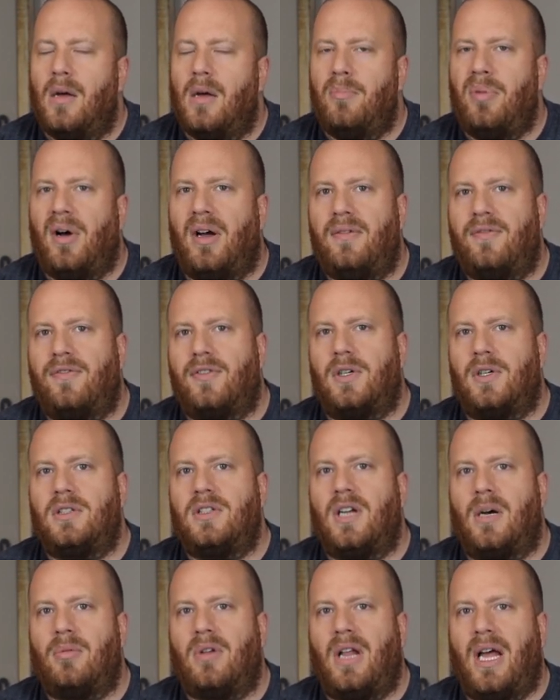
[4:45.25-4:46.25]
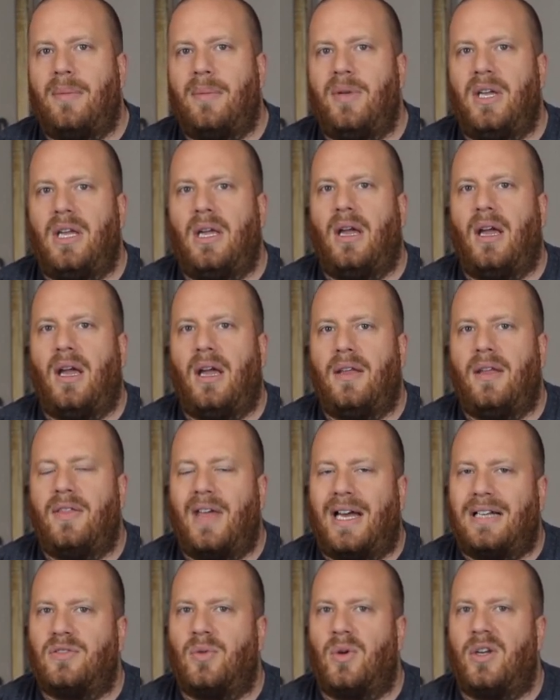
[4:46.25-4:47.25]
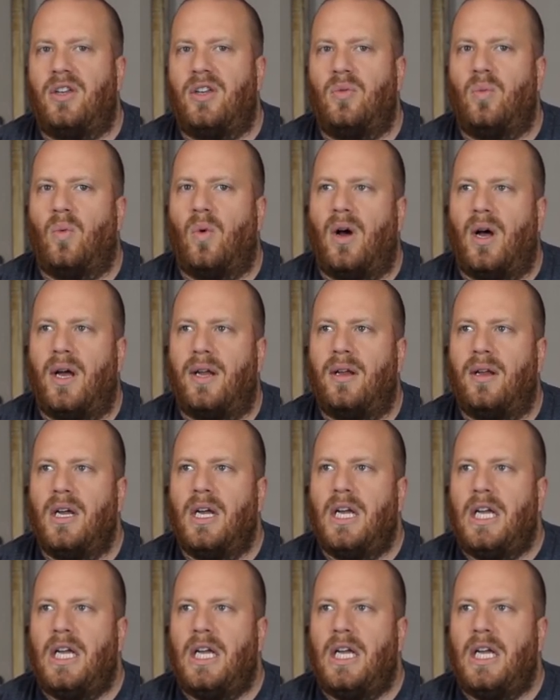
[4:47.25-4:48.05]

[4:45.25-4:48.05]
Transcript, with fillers: But for a double IPA, that's what you want.